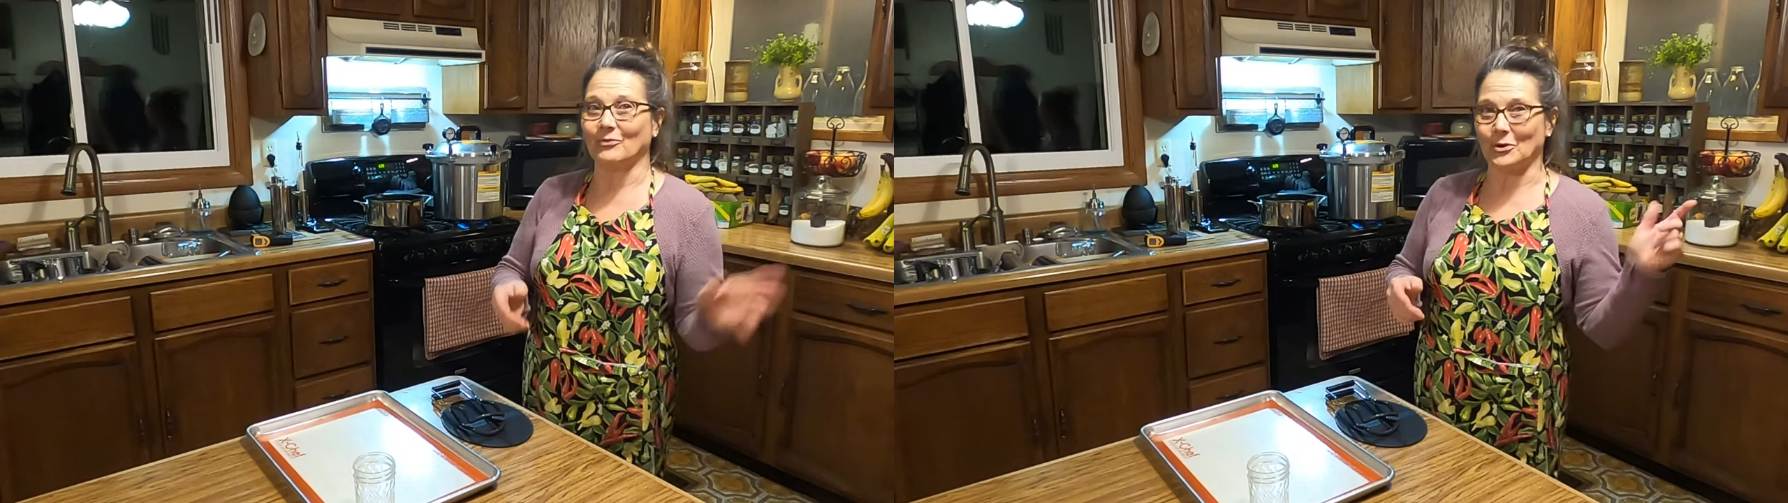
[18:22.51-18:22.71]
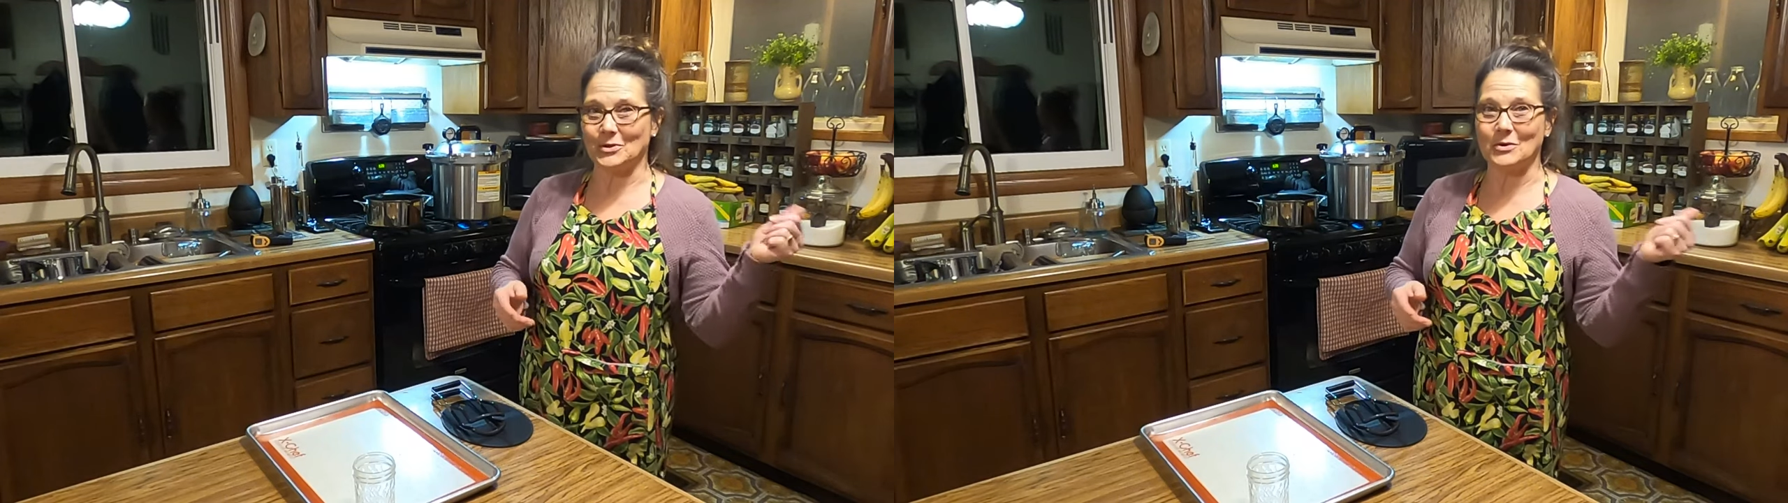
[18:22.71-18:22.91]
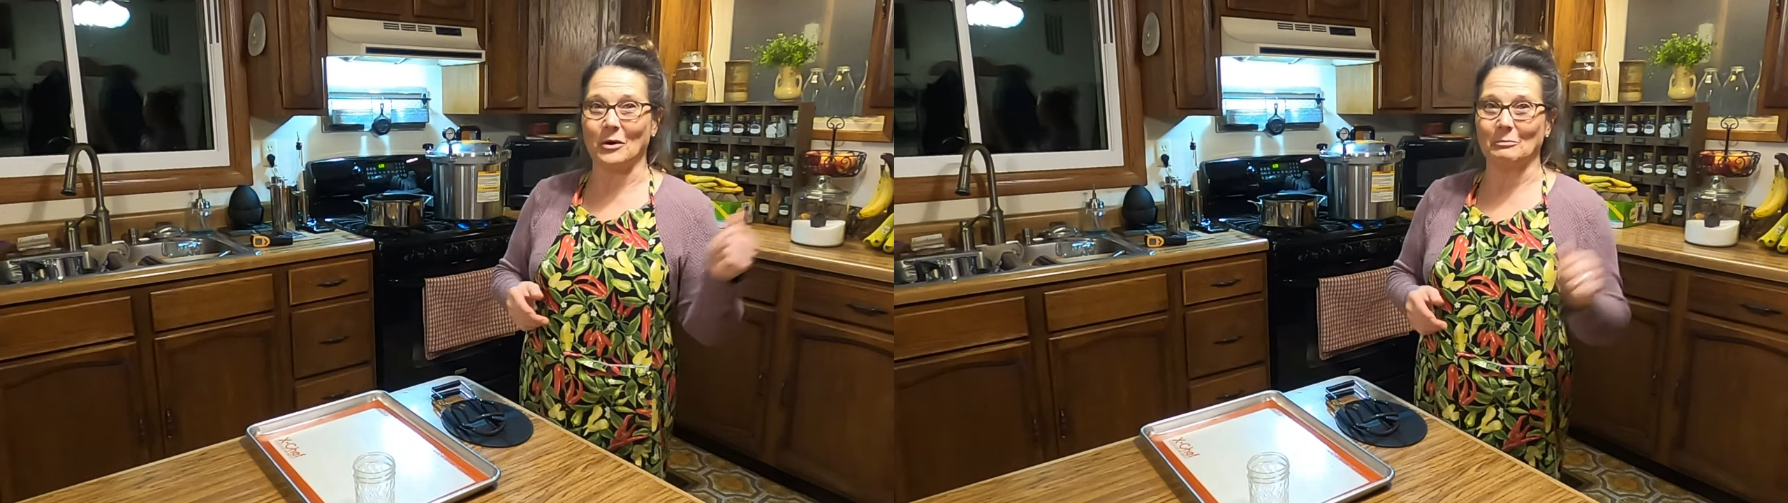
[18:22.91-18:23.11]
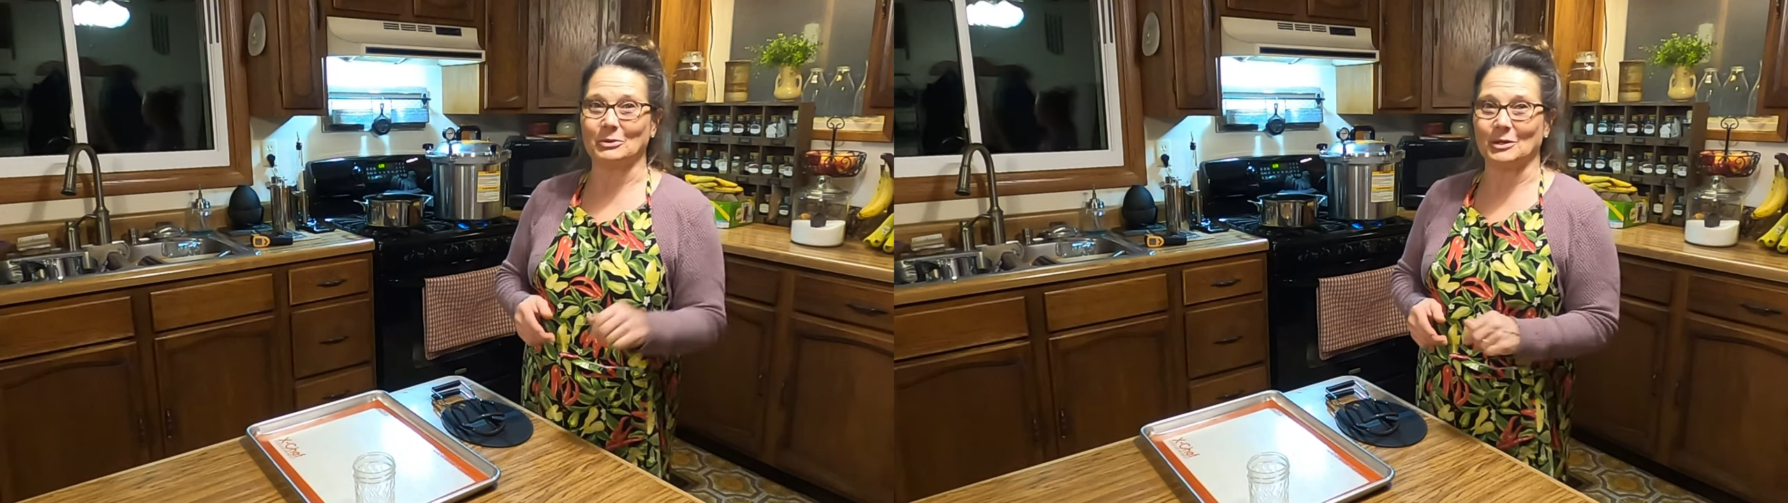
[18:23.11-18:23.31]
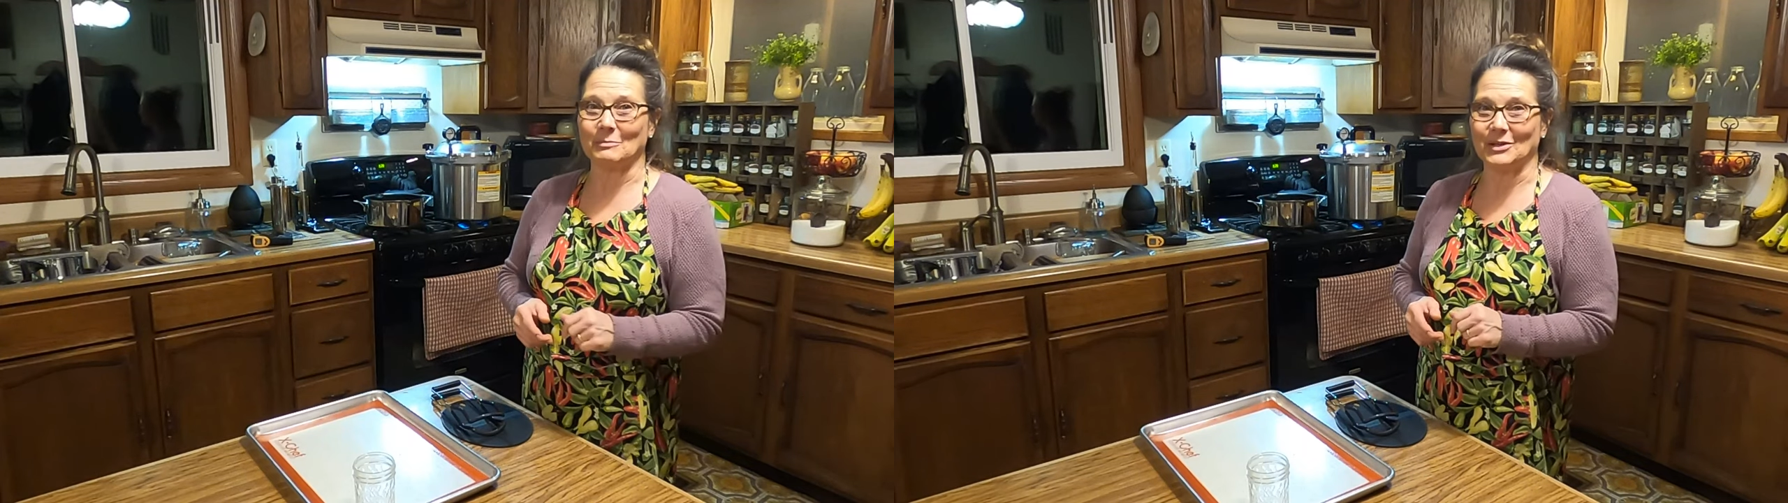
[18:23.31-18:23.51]
before you go and
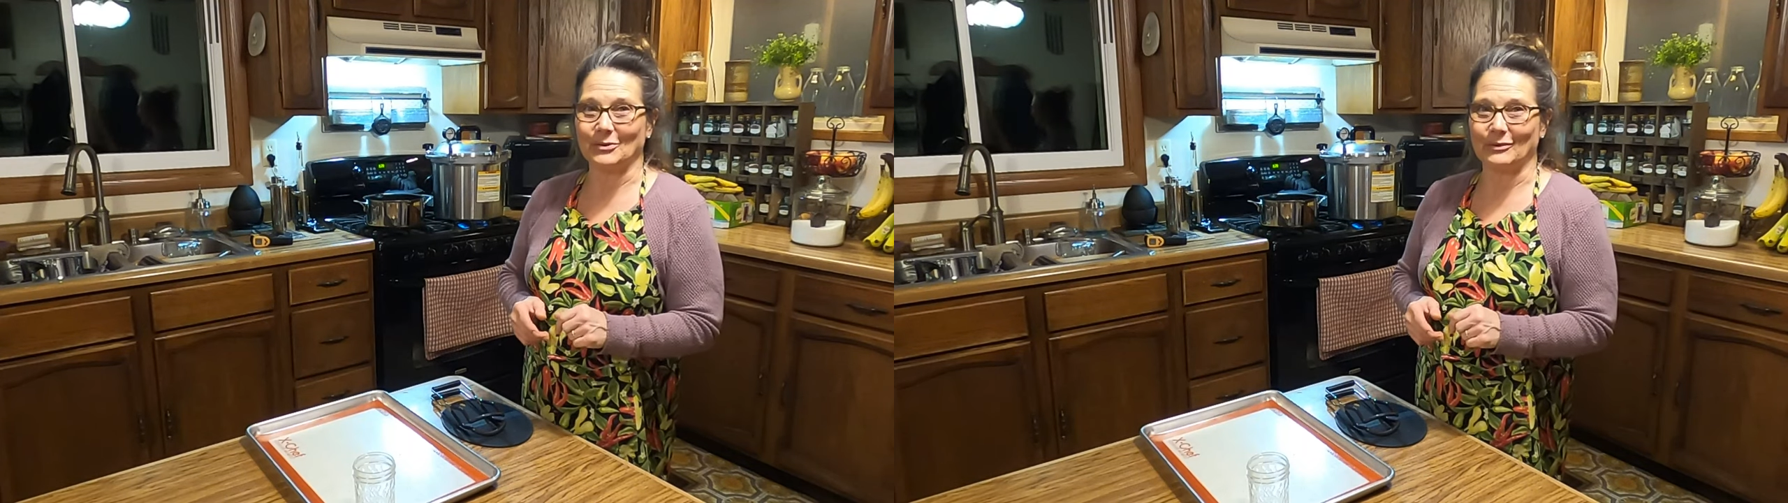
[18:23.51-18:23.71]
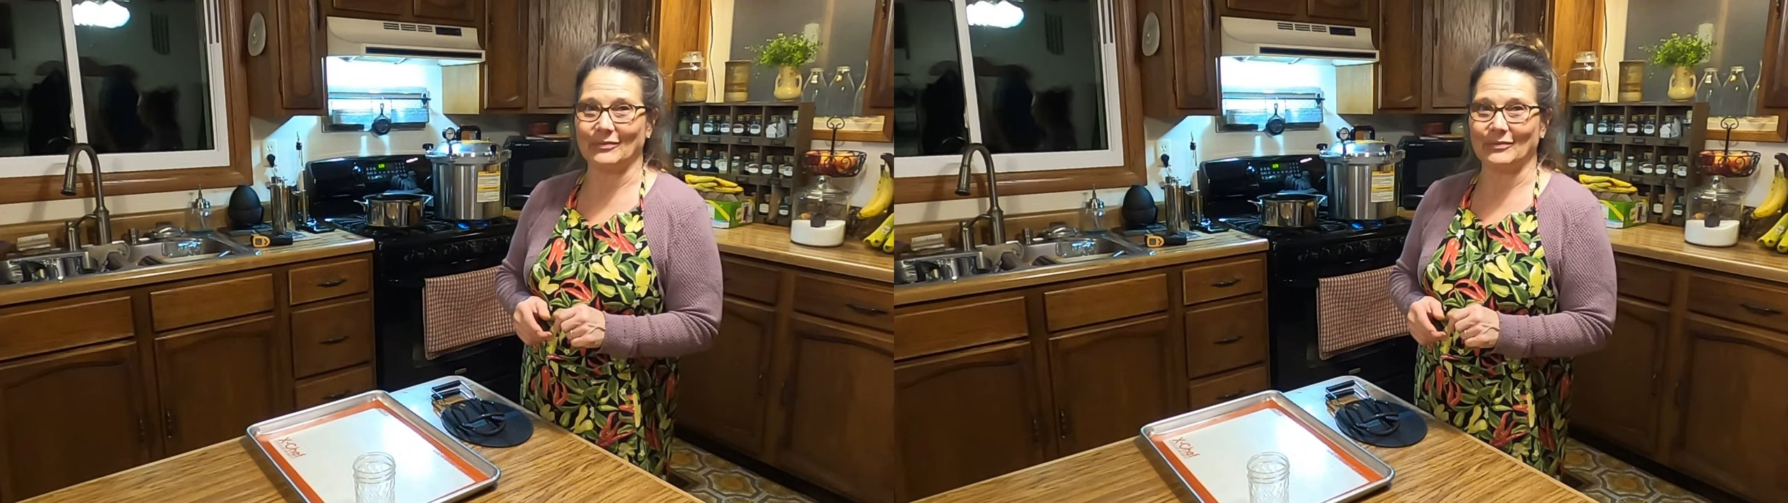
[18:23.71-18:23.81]
put them in the